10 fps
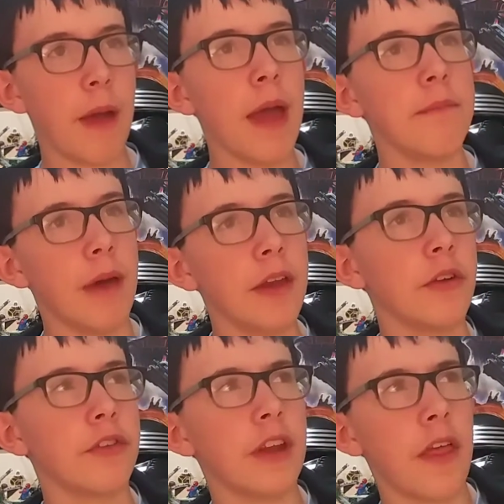Ben
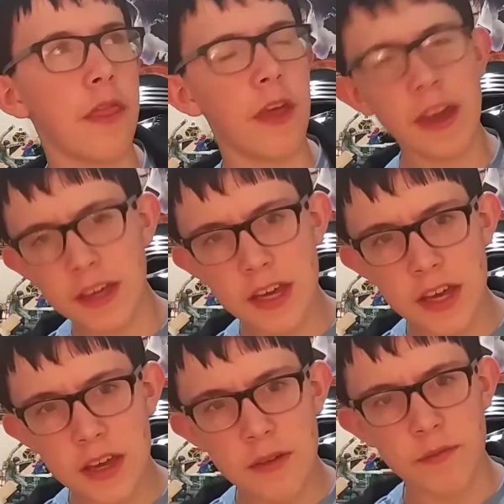Mendelsohn, I think.
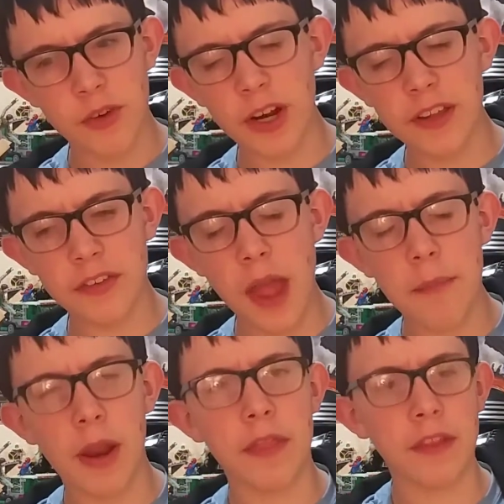Forgetting his
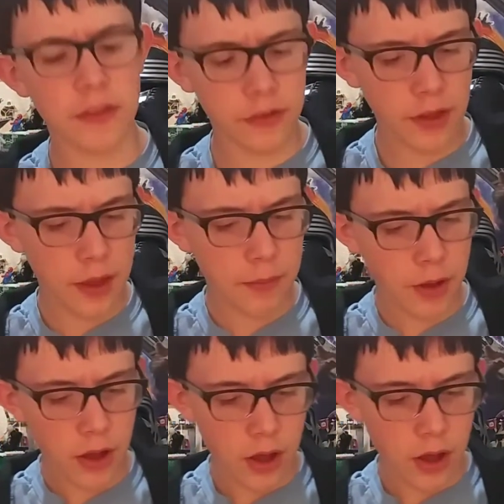name, but I think that's his name.